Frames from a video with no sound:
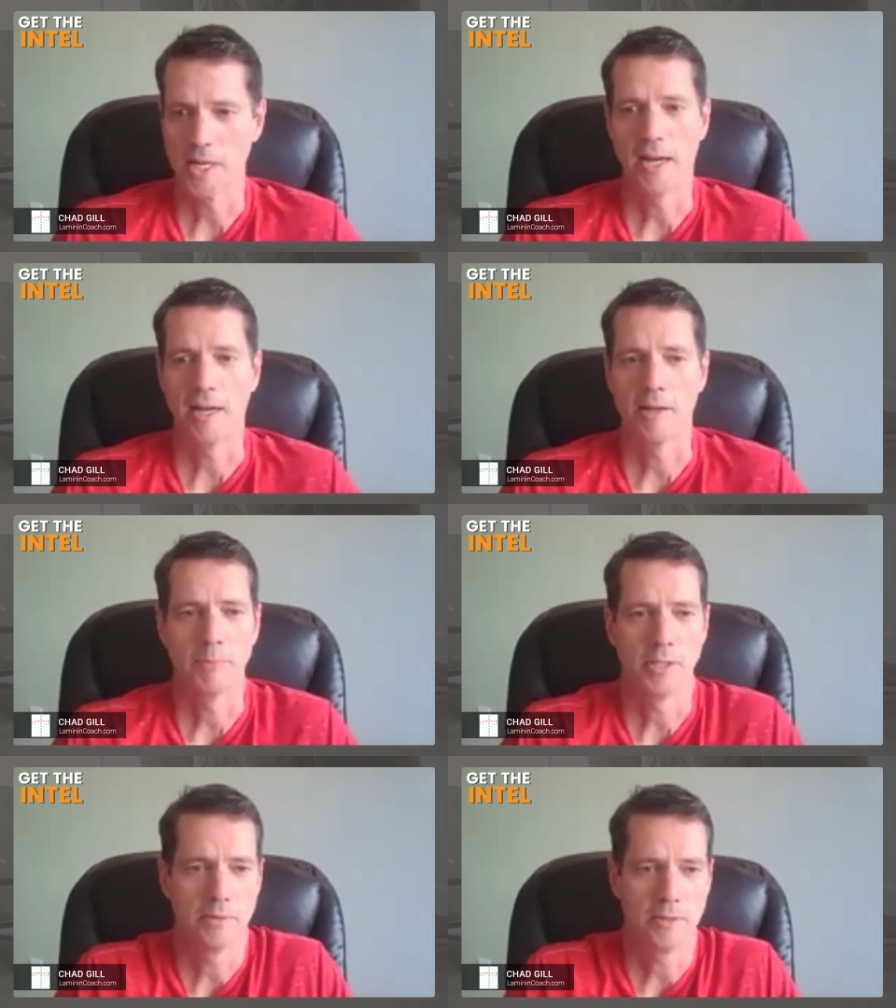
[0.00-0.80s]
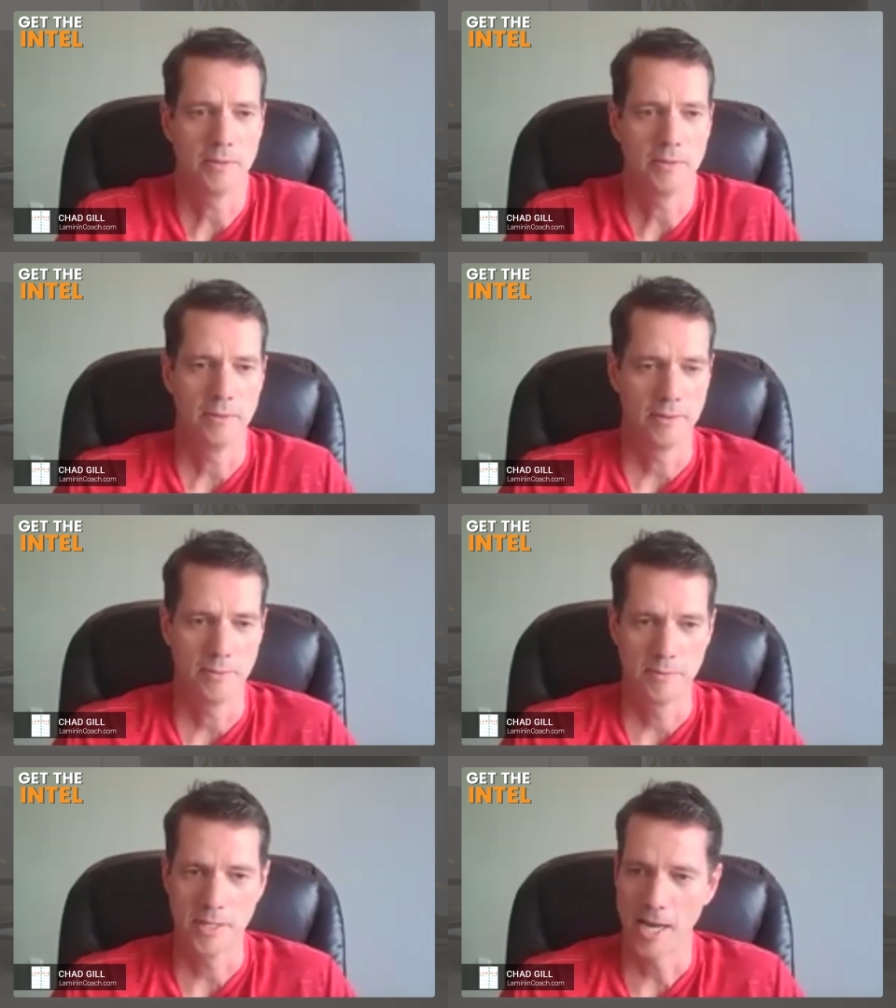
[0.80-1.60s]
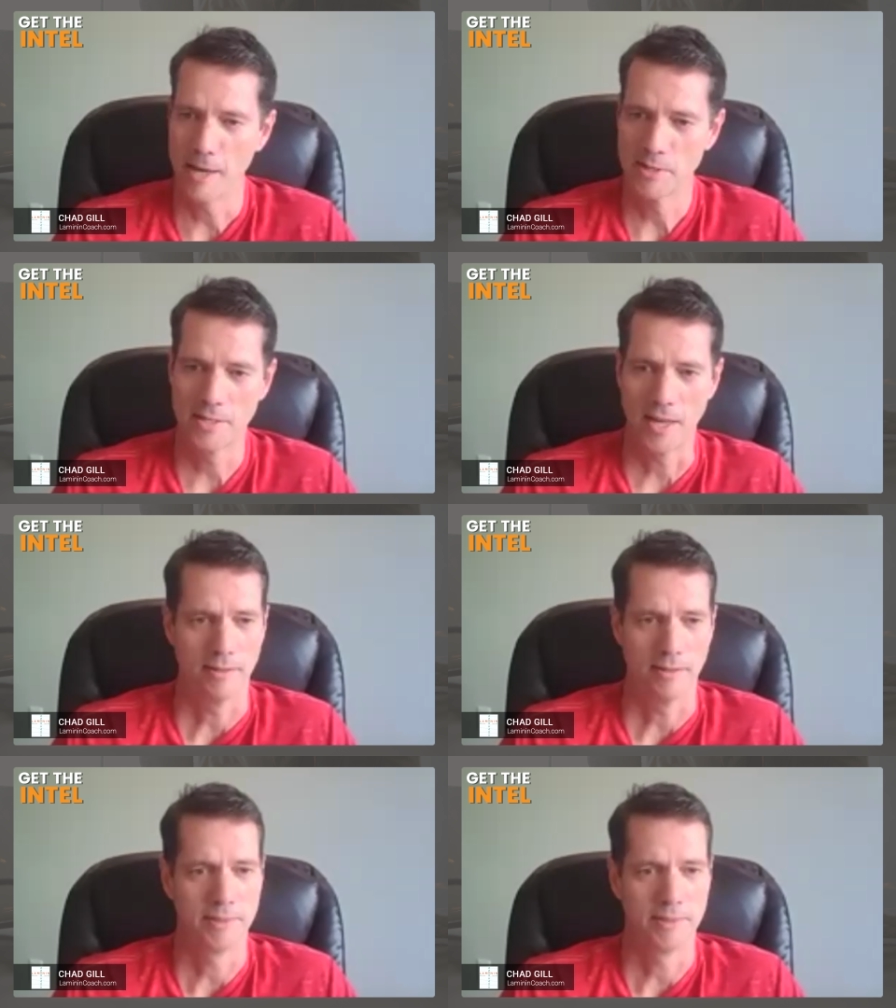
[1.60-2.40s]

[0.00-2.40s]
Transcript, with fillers: time. You know, you, you, time is set.